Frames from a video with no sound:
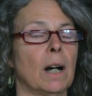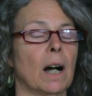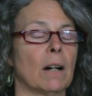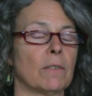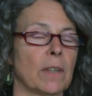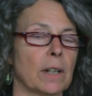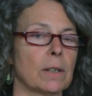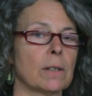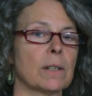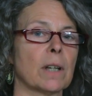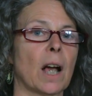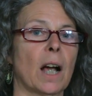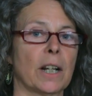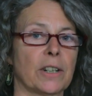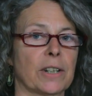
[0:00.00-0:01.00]
Of those
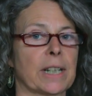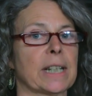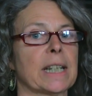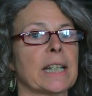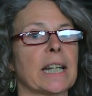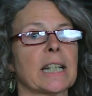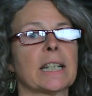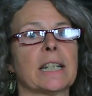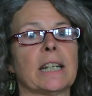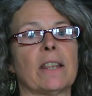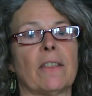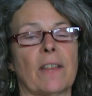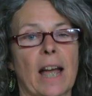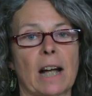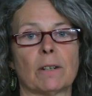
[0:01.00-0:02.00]

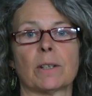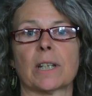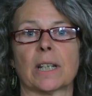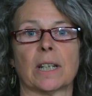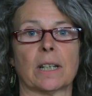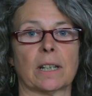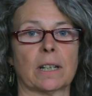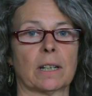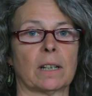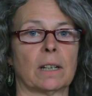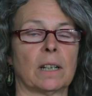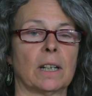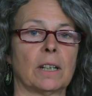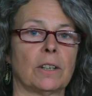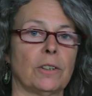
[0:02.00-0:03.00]
160,000
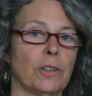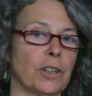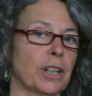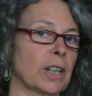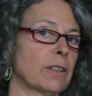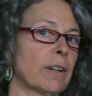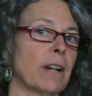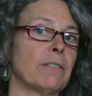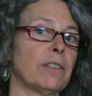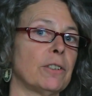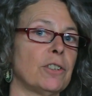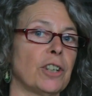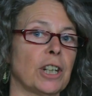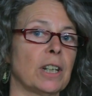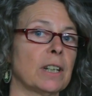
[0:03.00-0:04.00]
nuclear
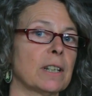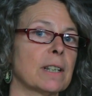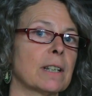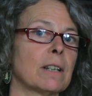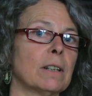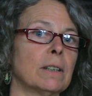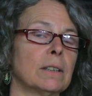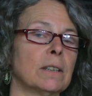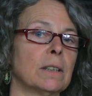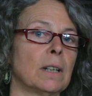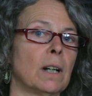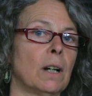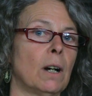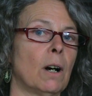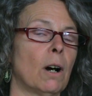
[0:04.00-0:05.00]
refugees,
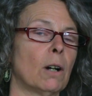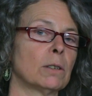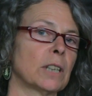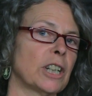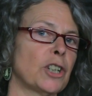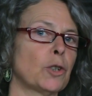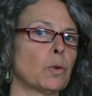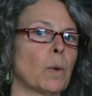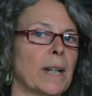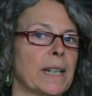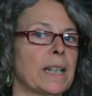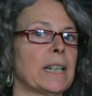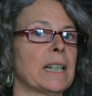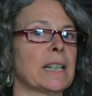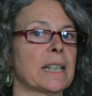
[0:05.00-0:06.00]
only
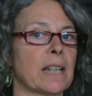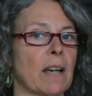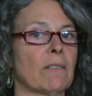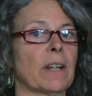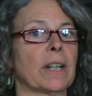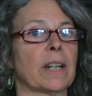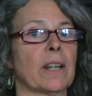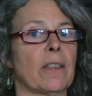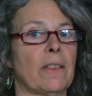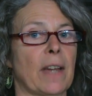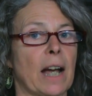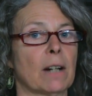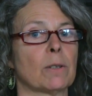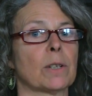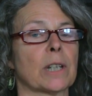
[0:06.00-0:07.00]

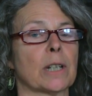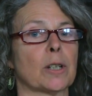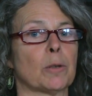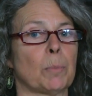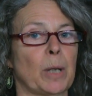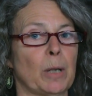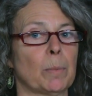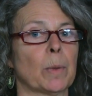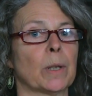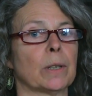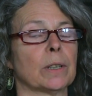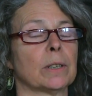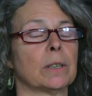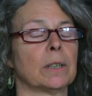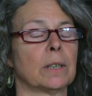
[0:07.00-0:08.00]
27,000
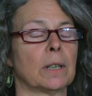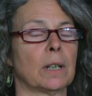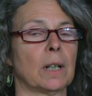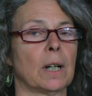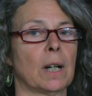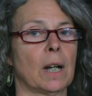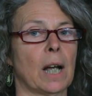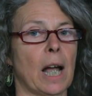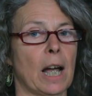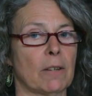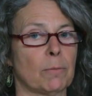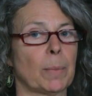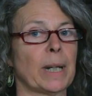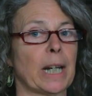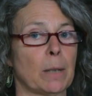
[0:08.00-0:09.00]
people
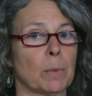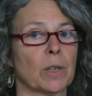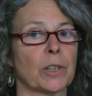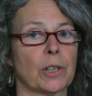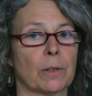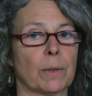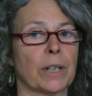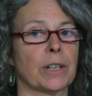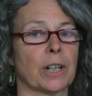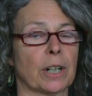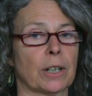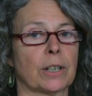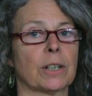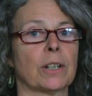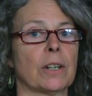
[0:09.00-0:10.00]
have been able to
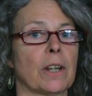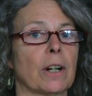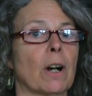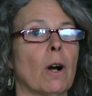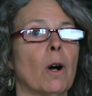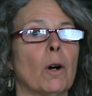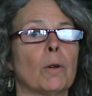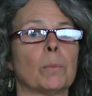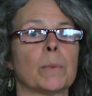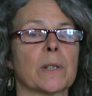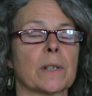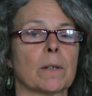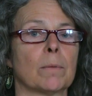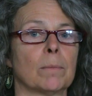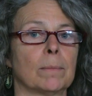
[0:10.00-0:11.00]
return to their
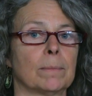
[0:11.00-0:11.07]
homes.